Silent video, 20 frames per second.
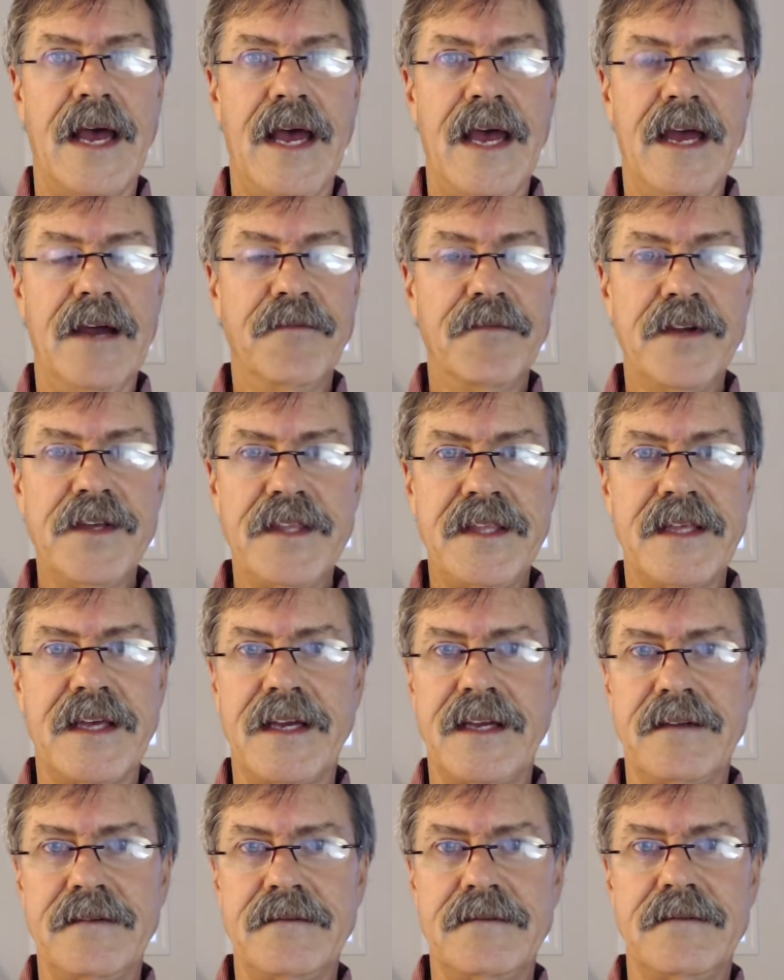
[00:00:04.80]

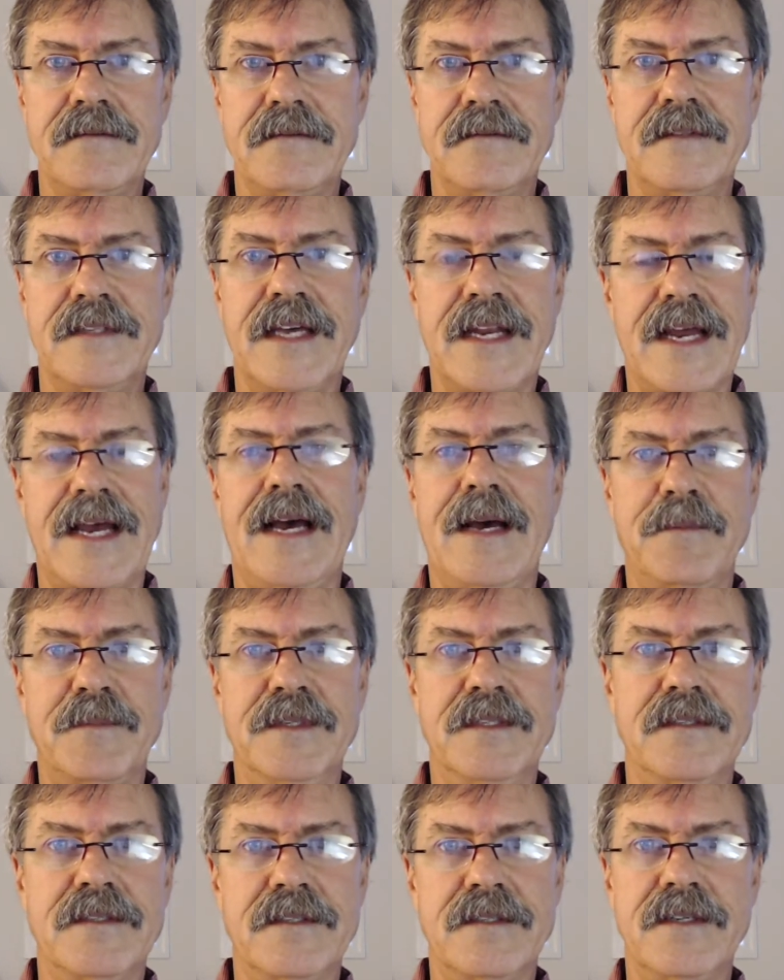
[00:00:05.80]
Everything that
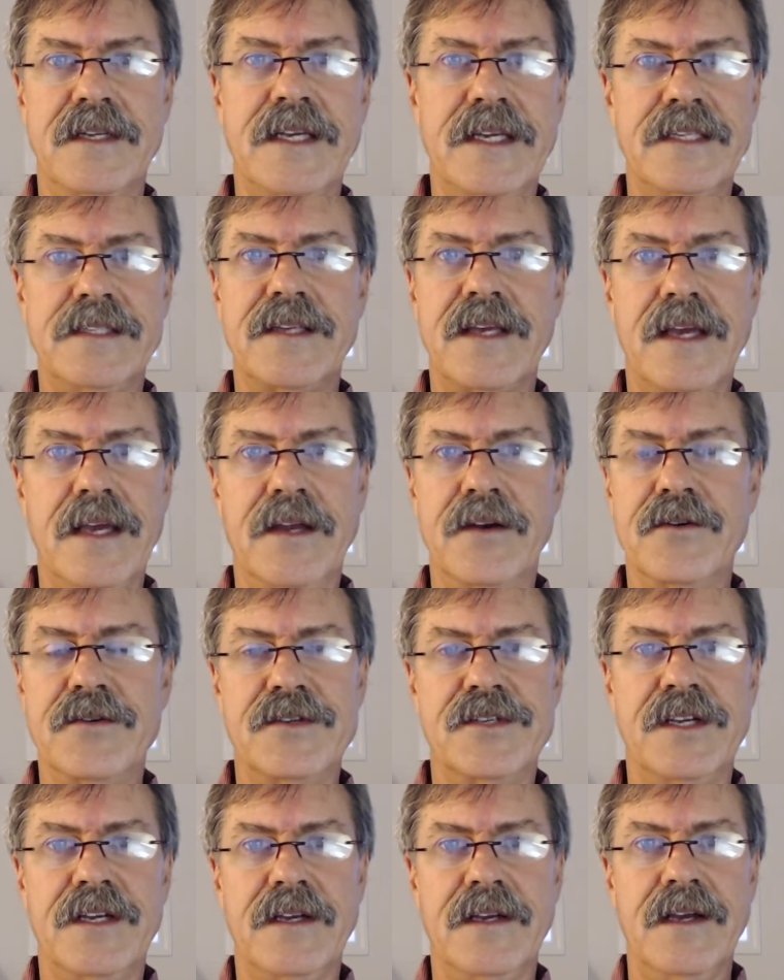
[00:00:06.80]
happens needs
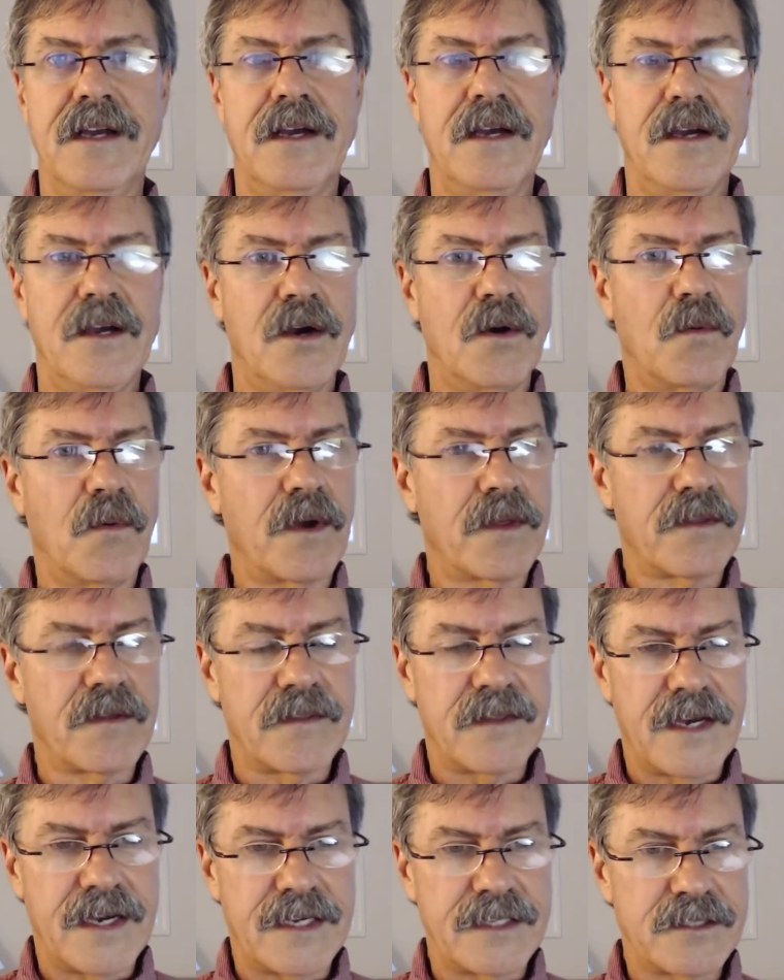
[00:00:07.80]
energy, whether
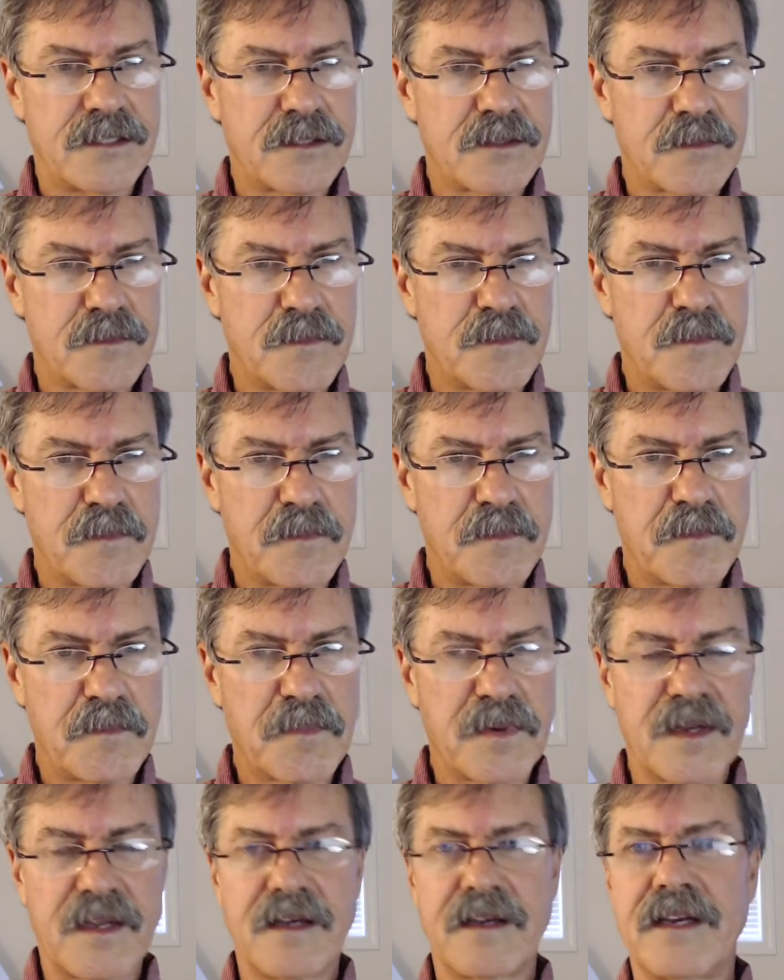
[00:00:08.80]
that's
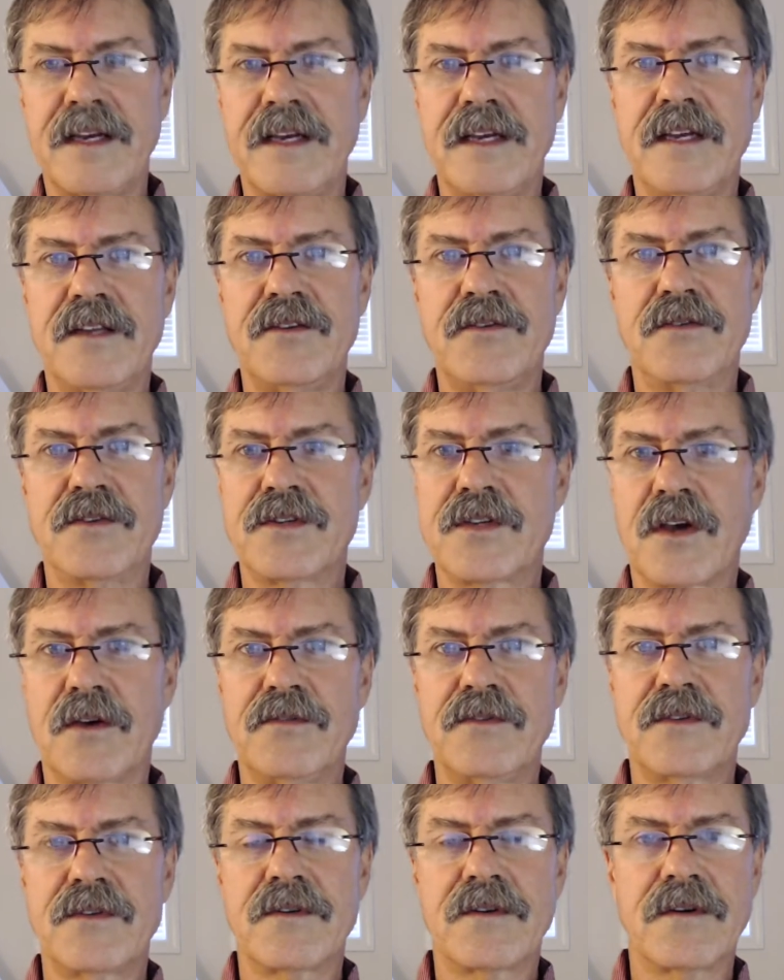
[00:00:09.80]
plugging in your
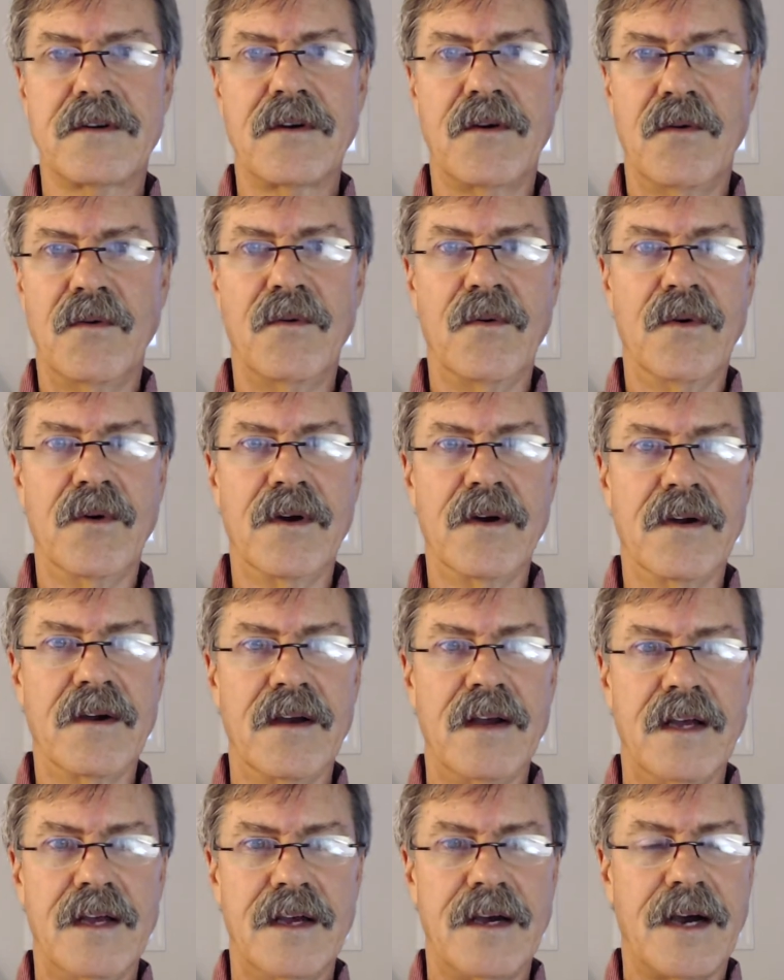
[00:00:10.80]
toaster
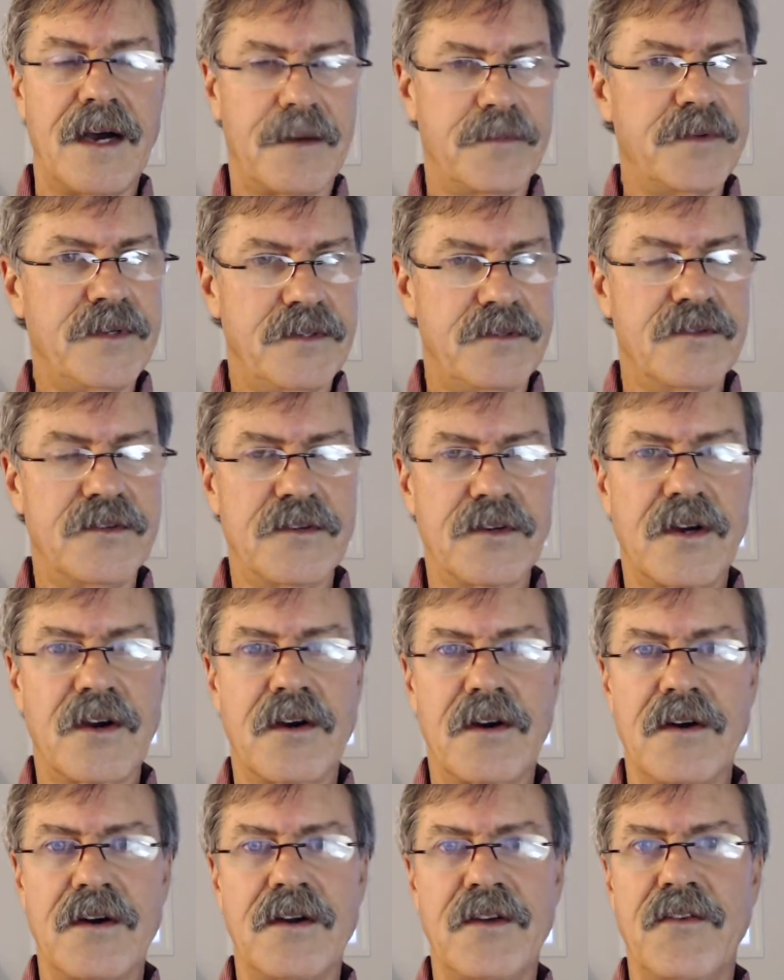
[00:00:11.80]
or hopping in your
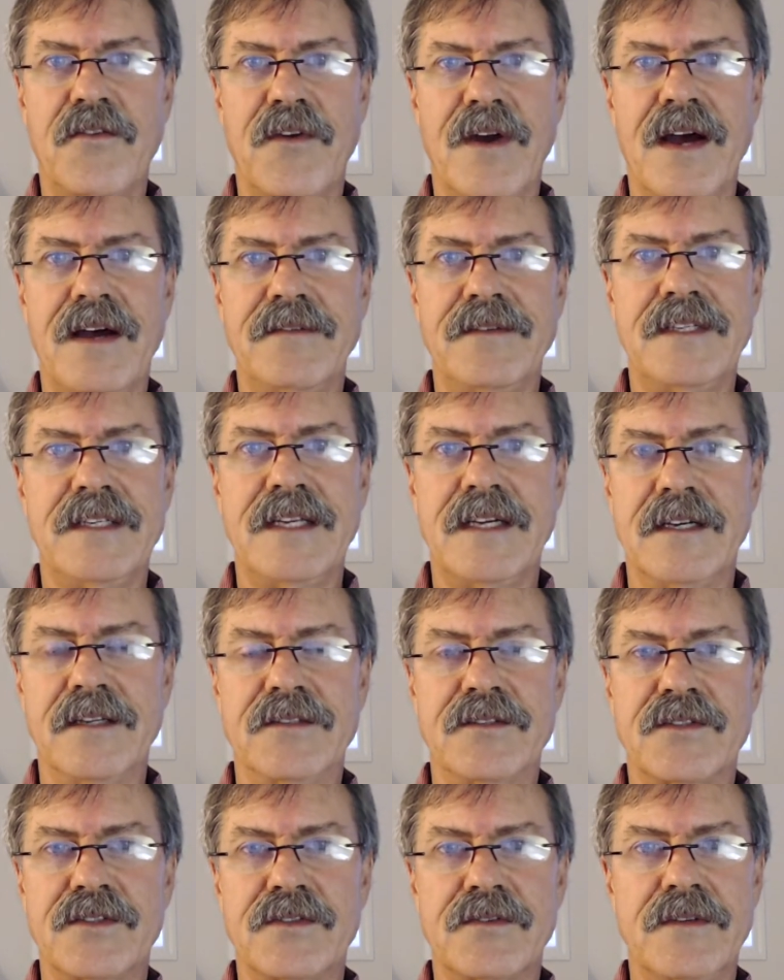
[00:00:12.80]
car and driving
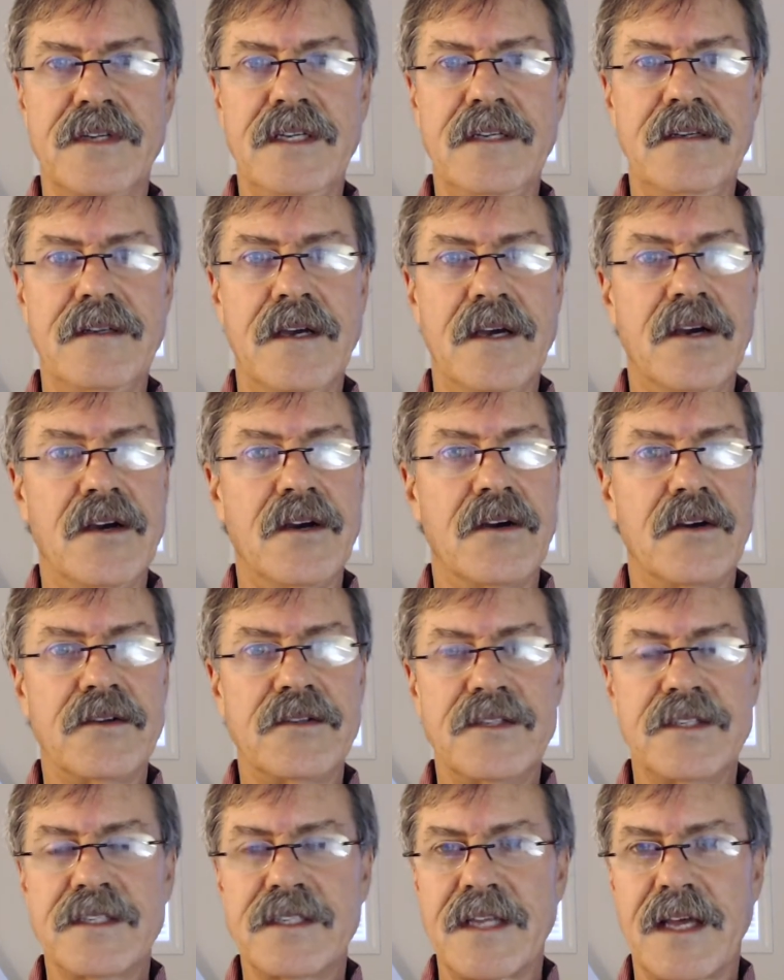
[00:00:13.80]
down the street or
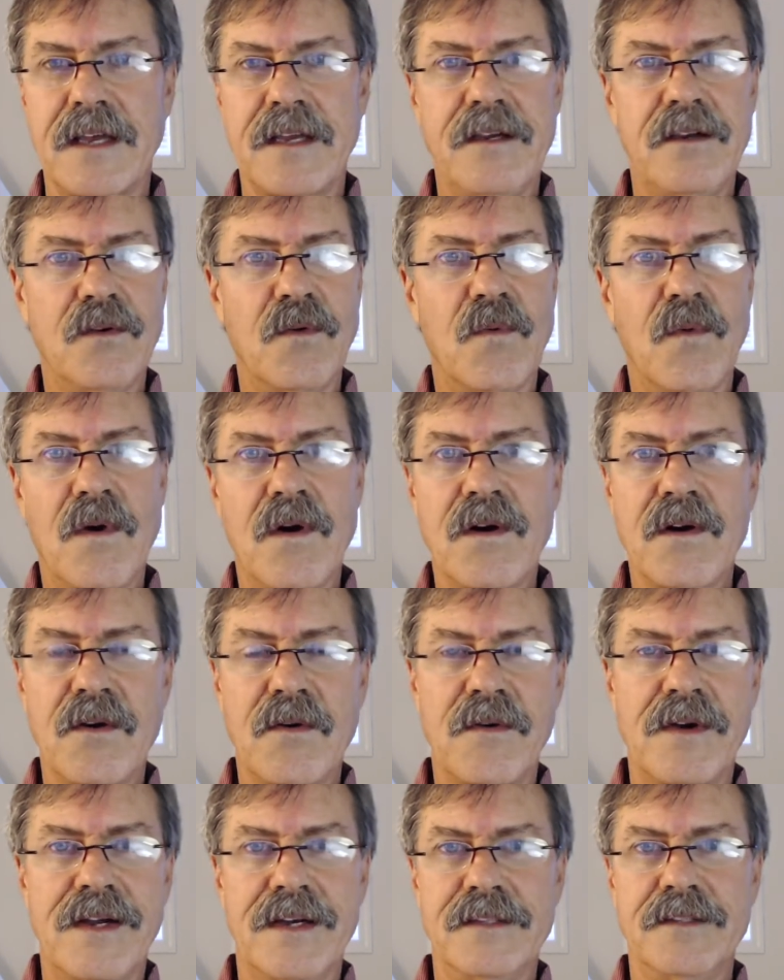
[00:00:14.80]
just taking a walk
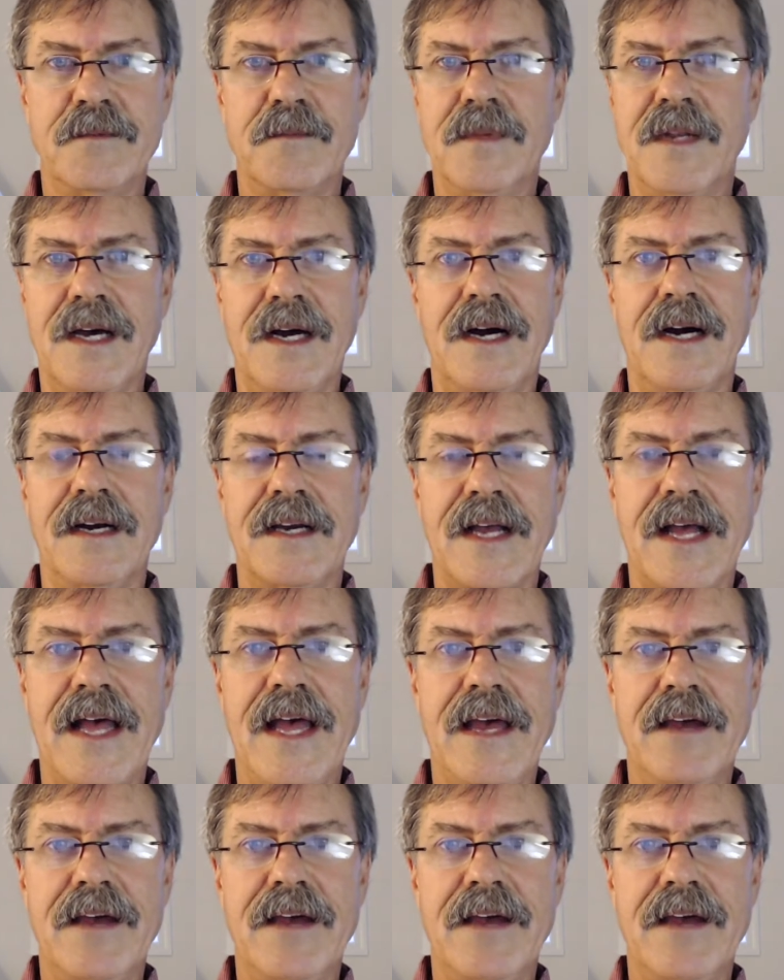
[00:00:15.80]
around the block.